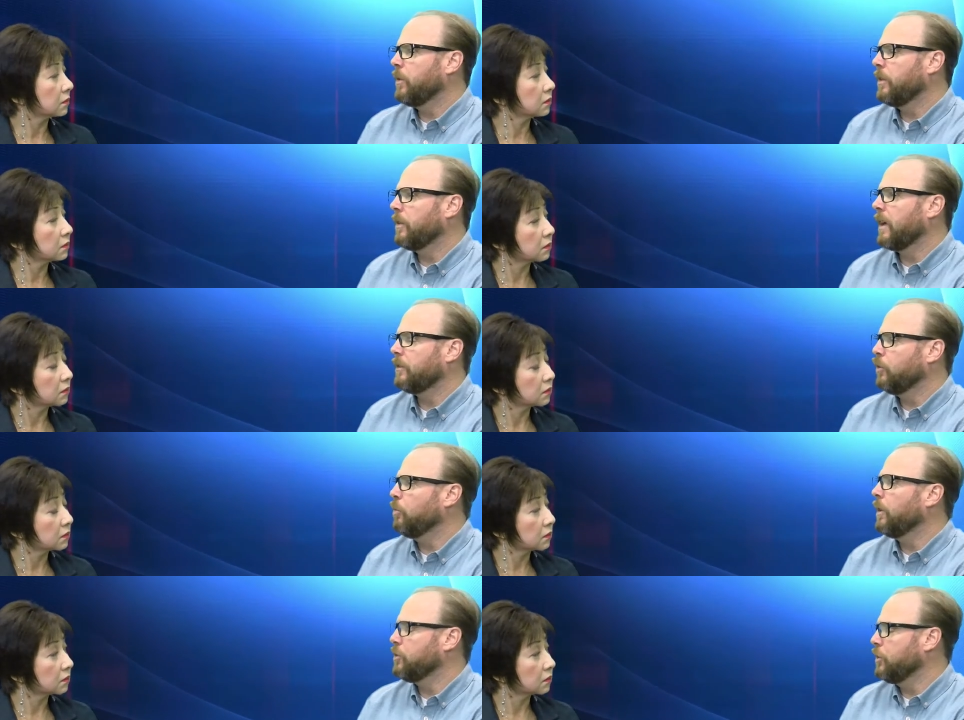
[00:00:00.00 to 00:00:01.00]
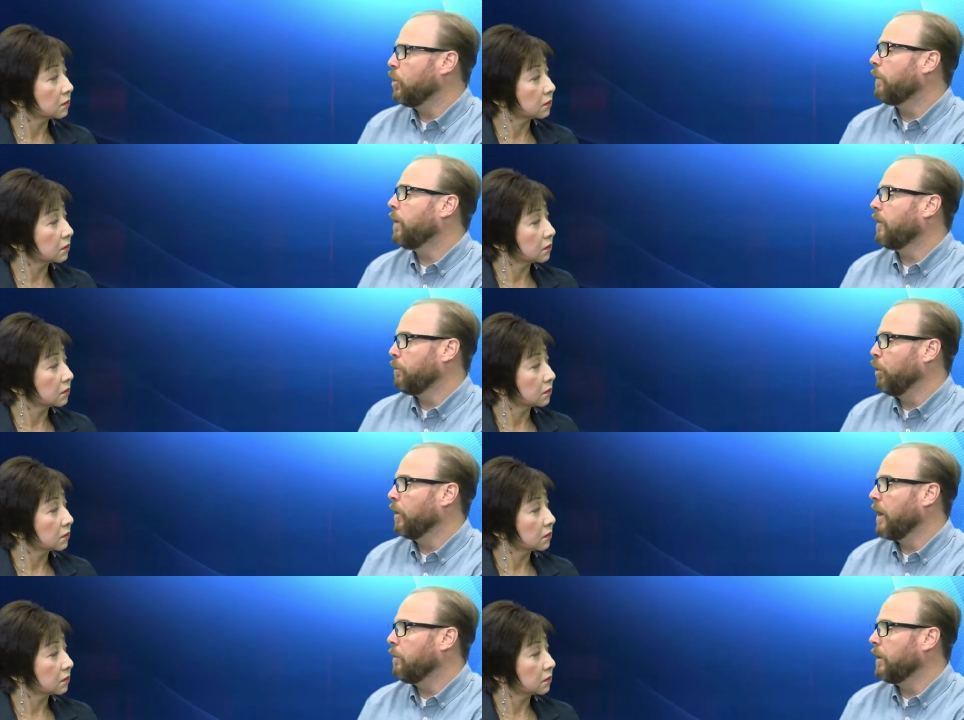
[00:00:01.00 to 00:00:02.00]
Speaker 1: within the last two months she dropped off the
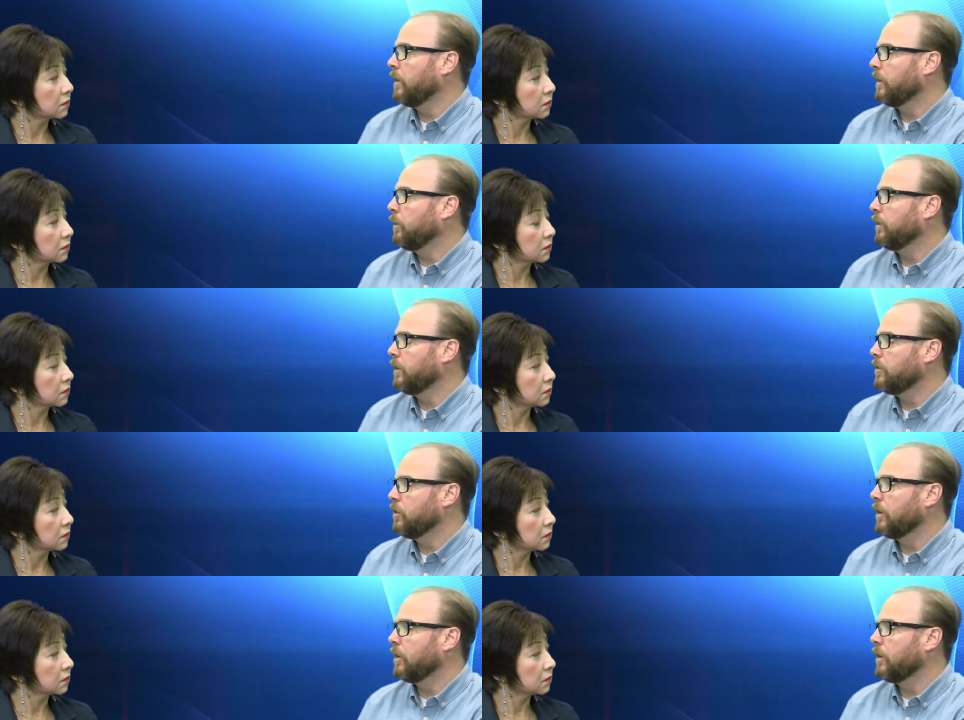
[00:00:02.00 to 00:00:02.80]
program because it was such